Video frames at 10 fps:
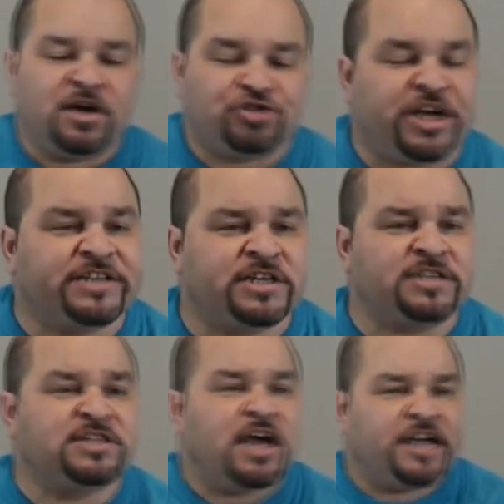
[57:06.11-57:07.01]

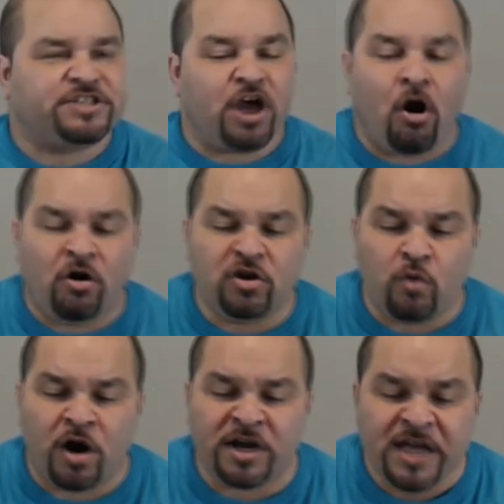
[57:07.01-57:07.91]
Jesus is the only
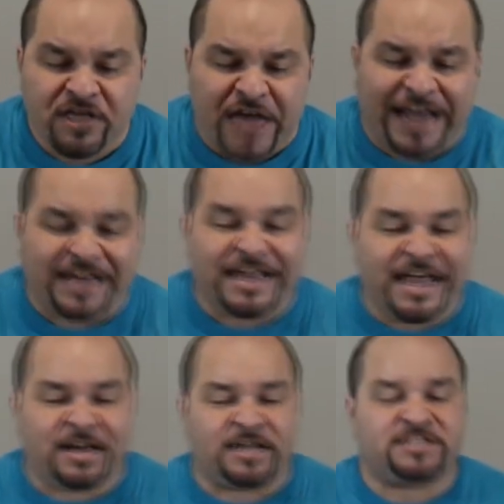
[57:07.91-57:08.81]
one that can
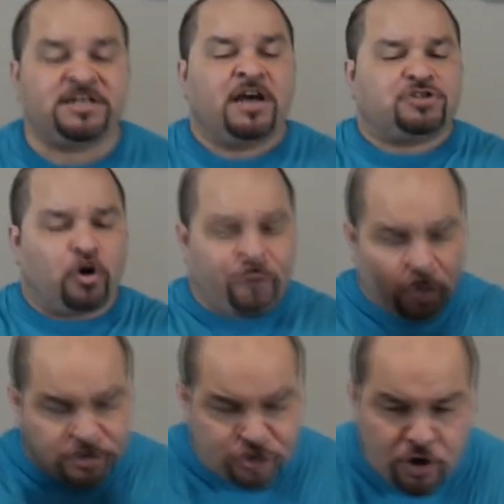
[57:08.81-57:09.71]
heal us. So if
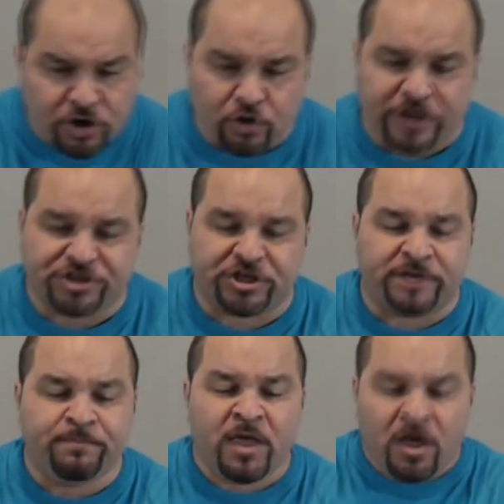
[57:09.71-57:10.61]
you're a true
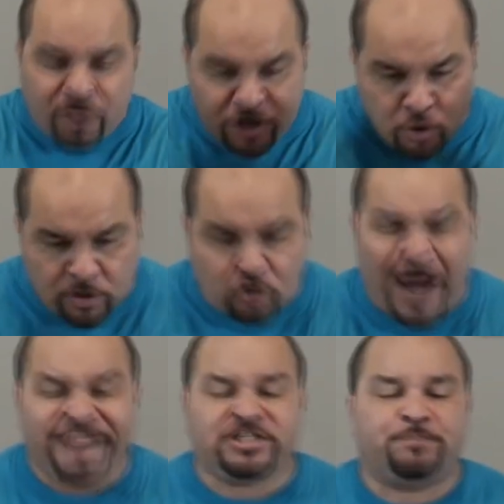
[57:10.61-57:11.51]
Christian, then you were
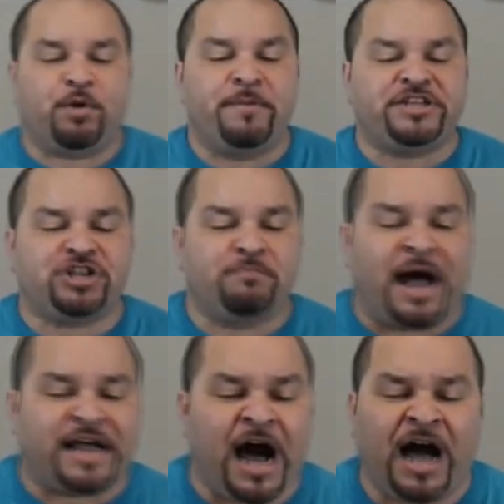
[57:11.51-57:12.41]
granted permission
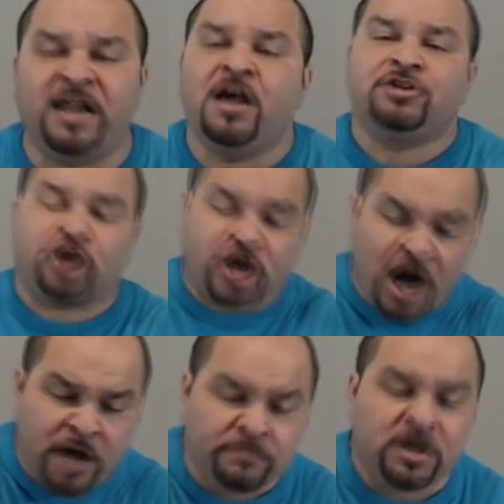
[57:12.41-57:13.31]
by God to
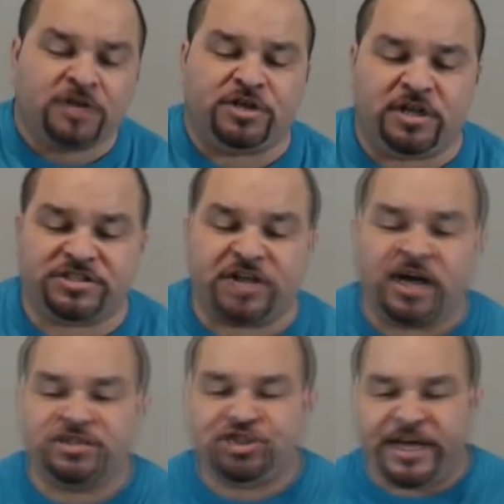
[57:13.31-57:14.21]
come to the
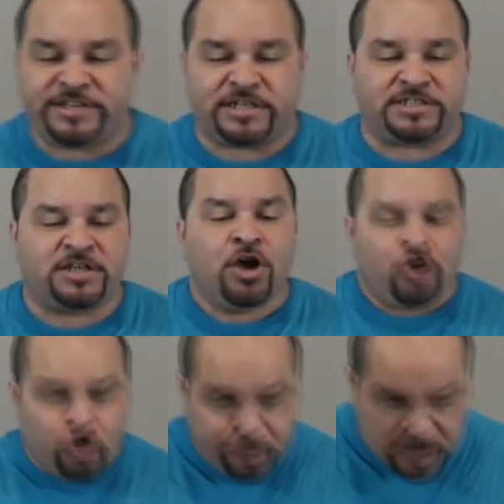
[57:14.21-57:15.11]
Son Jesus.
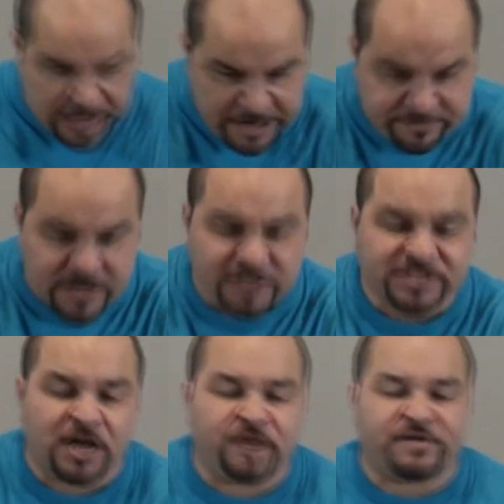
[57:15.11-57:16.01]
You believed in the
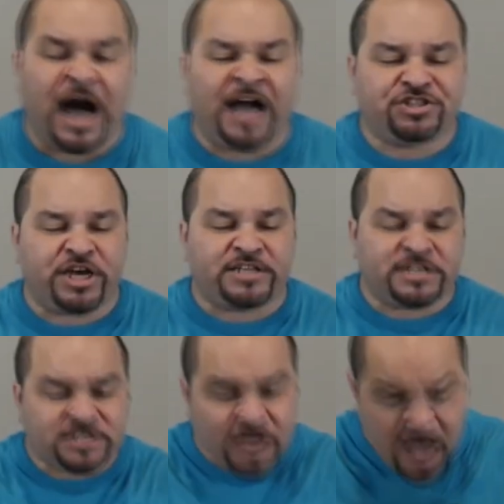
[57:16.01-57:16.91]
Son of God,
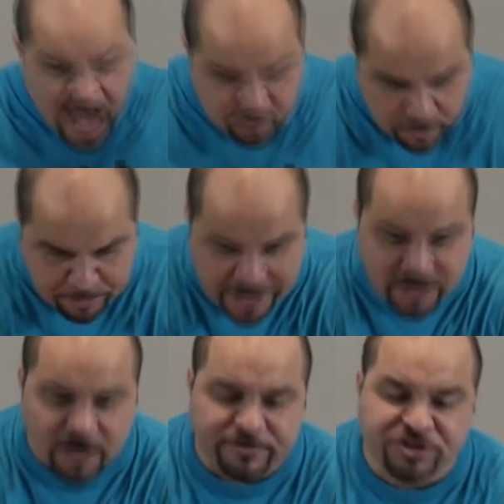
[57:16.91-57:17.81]
Jesus, and
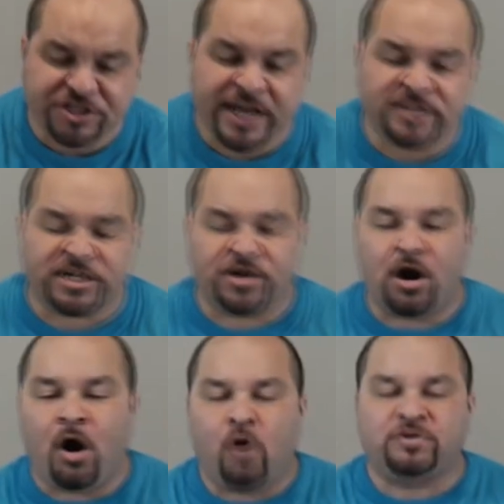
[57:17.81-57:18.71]
repented of your sins in
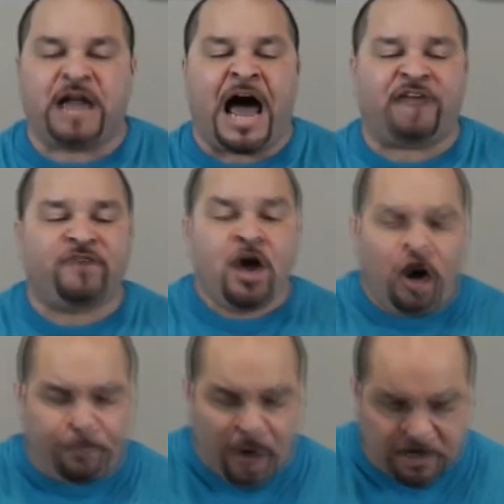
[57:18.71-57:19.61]
your old life.
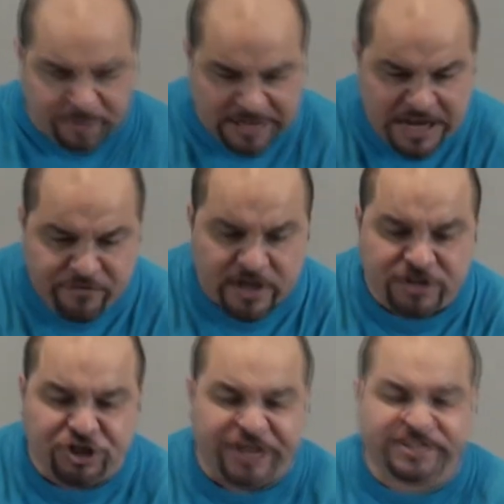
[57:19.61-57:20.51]
Upon believing
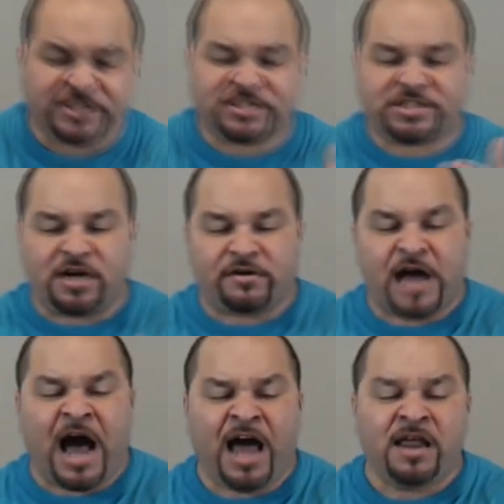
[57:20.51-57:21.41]
in Jesus, the Son of
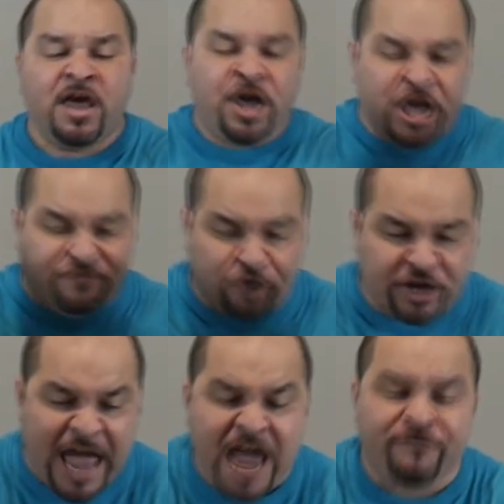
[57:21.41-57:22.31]
God, He
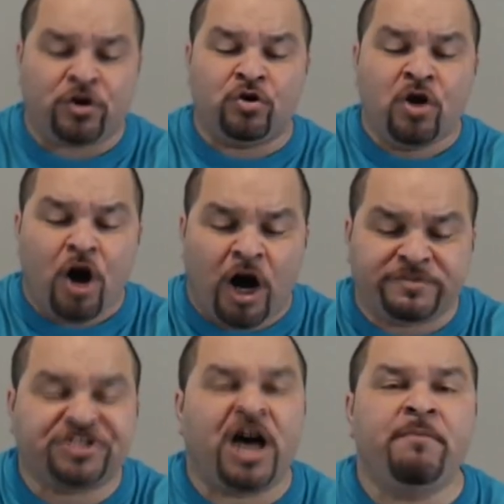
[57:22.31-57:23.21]
forgave you
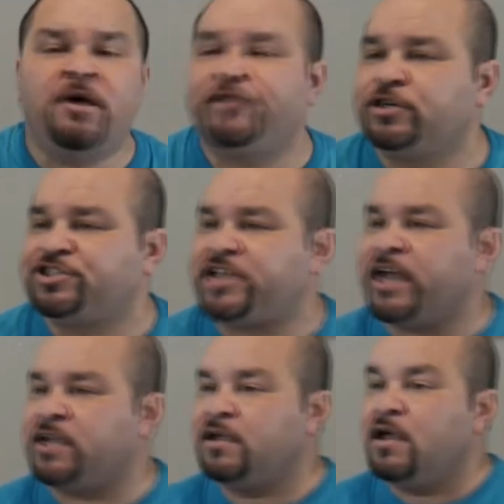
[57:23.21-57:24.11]
of some of your
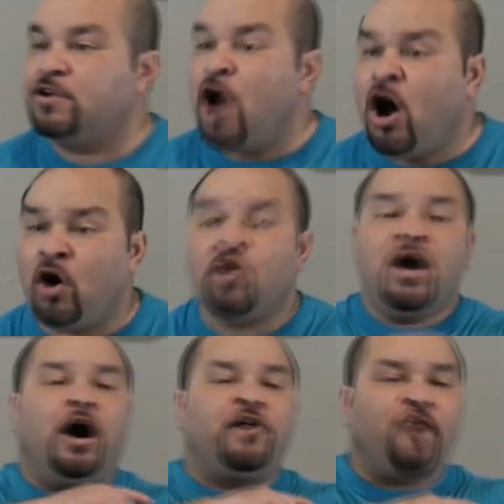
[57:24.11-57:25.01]
sin.
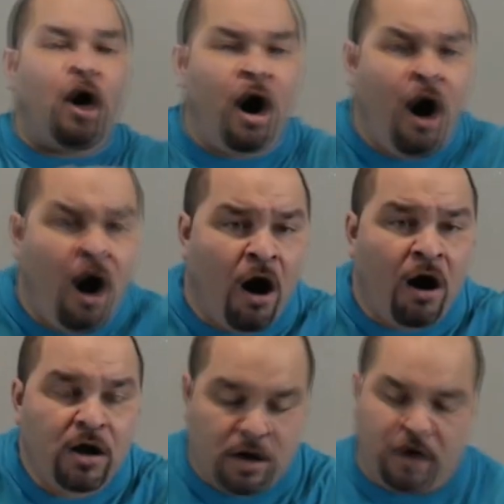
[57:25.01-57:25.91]
No, of
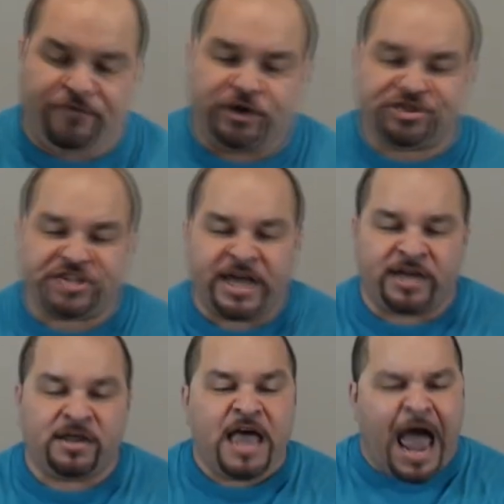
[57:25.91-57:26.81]
all of your
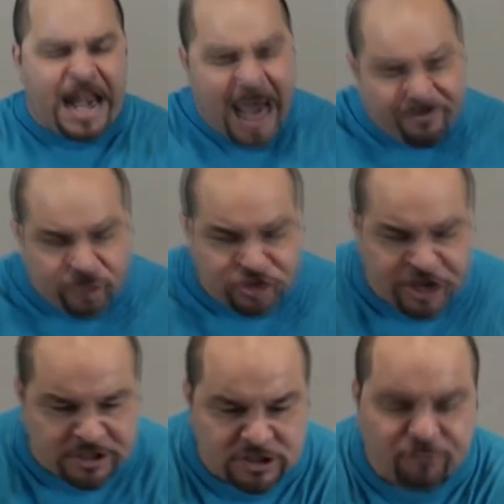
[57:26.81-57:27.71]
sin. And after
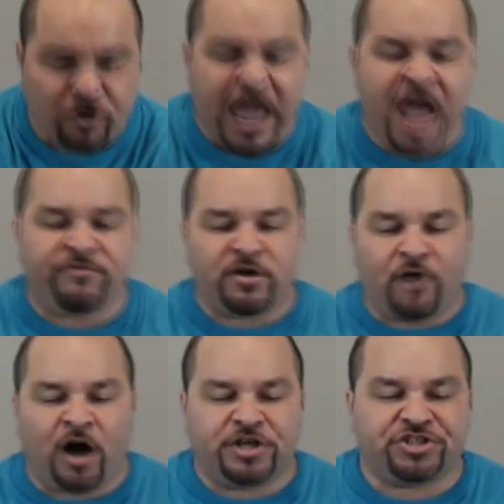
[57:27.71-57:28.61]
Jesus forgave you of
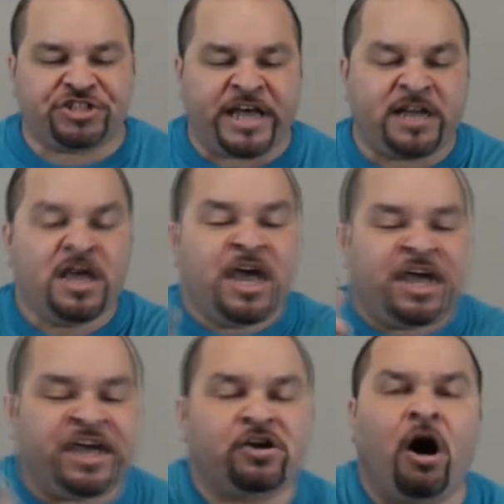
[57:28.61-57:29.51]
all your sin,
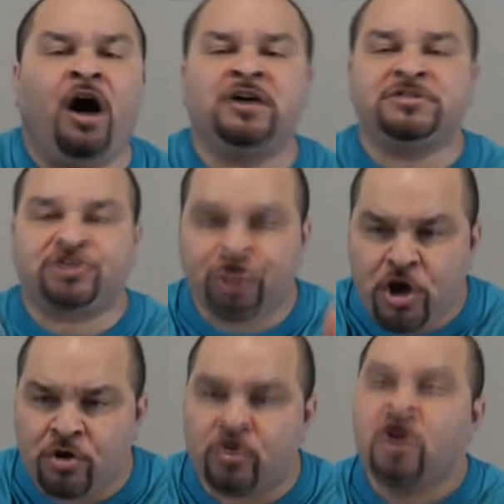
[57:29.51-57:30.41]
he caused
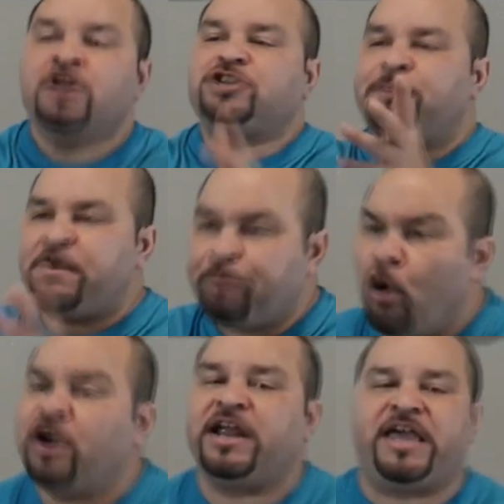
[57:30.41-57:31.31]
you to be
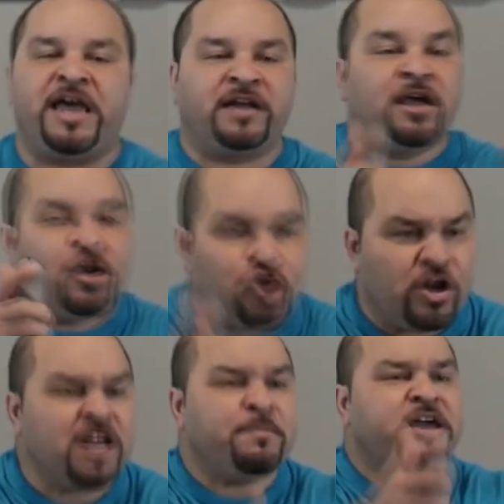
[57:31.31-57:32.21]
born again. You
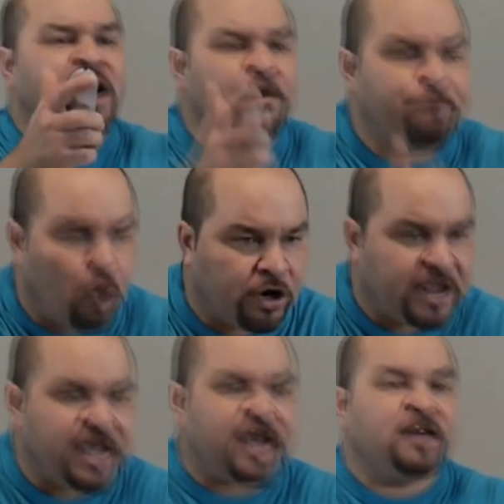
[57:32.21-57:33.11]
didn't become born
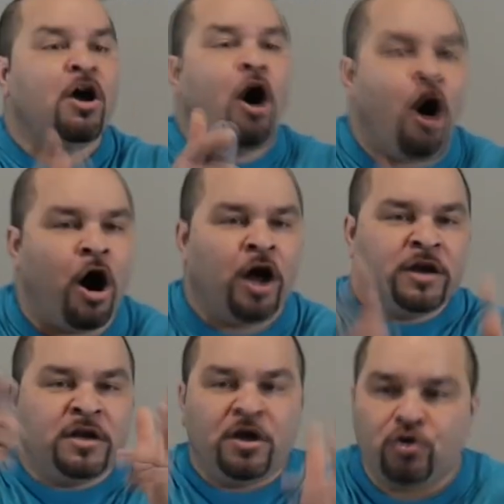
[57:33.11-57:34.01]
again
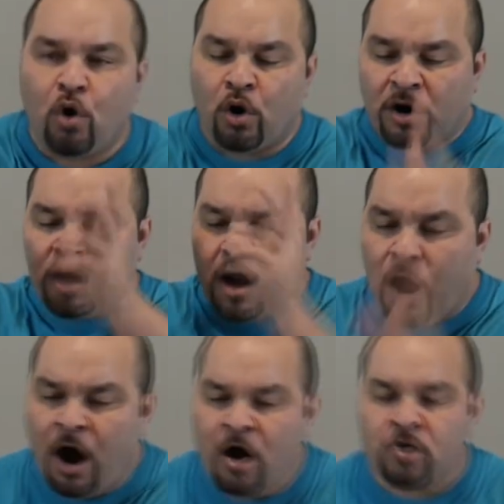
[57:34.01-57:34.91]
on your
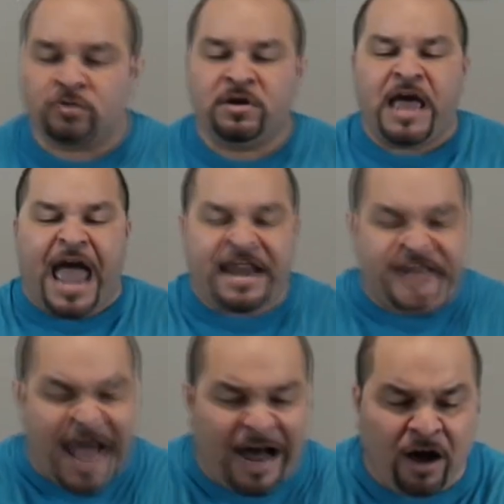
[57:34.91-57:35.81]
own. And
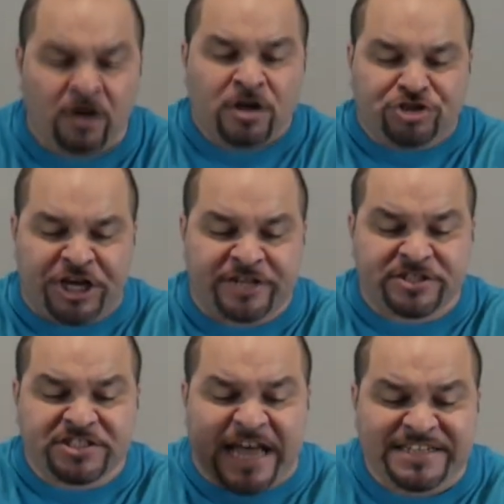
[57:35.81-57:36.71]
now
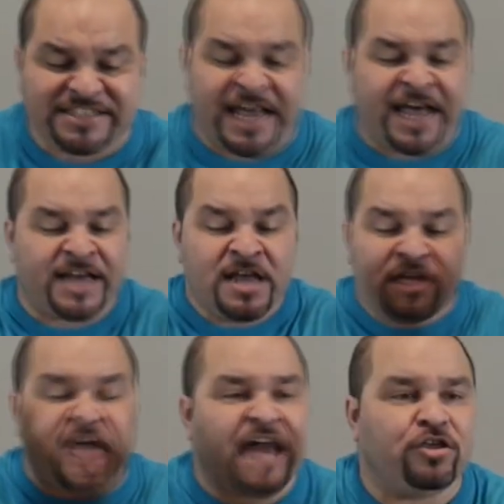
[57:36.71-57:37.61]
Jesus has
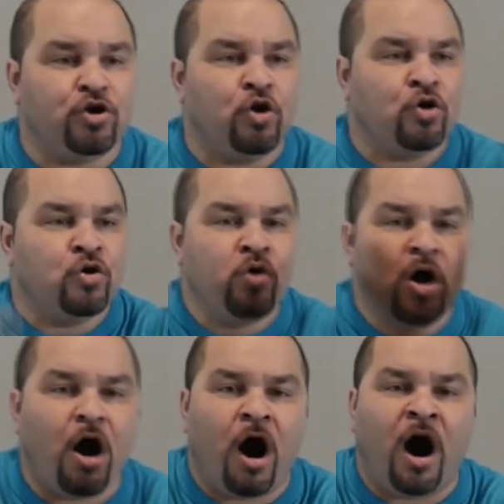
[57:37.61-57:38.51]
said that
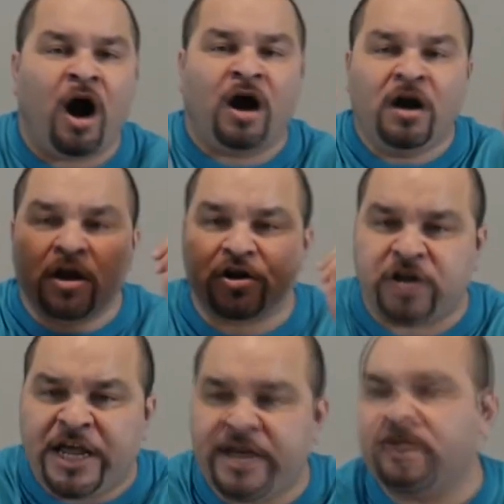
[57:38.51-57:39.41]
you are
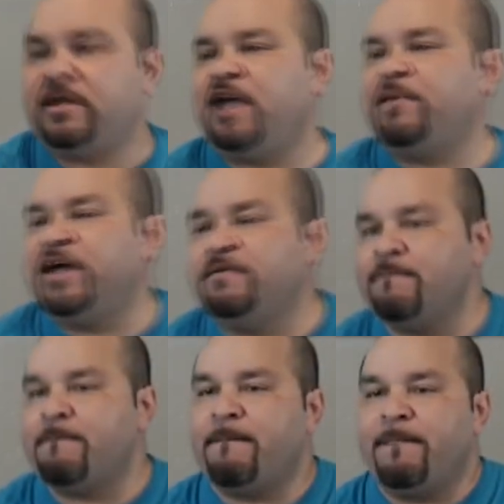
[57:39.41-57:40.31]
clean.
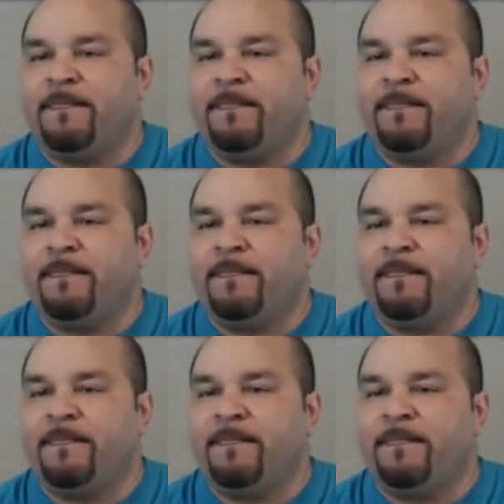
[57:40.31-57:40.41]
Amen.